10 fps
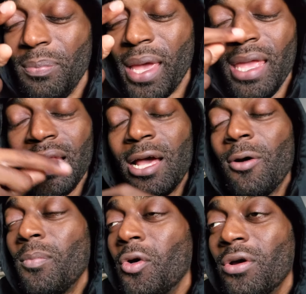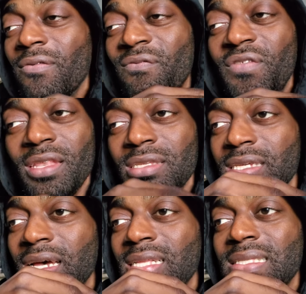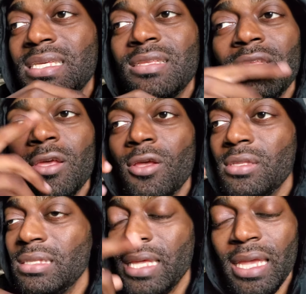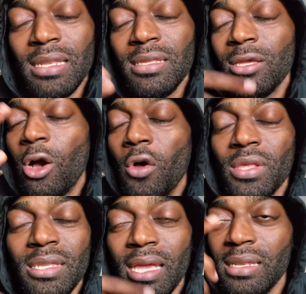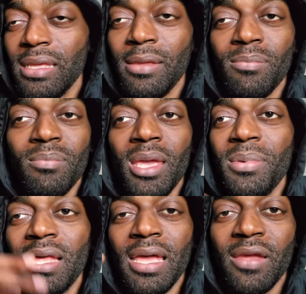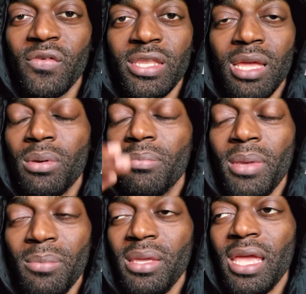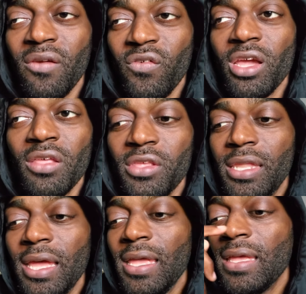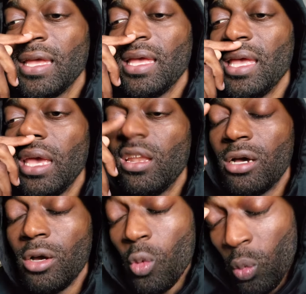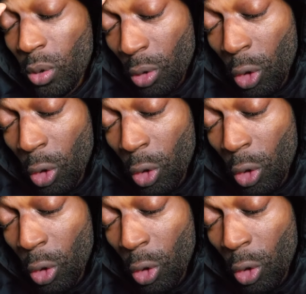banging out more fitness content, daily on the daily maybe not every day but maybe every other day and uh we